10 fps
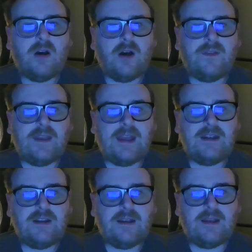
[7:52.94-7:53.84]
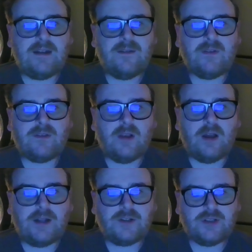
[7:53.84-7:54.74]
on the end of a
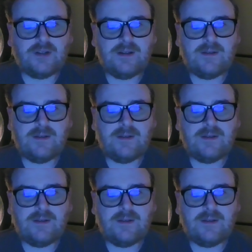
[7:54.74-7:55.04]
lodge.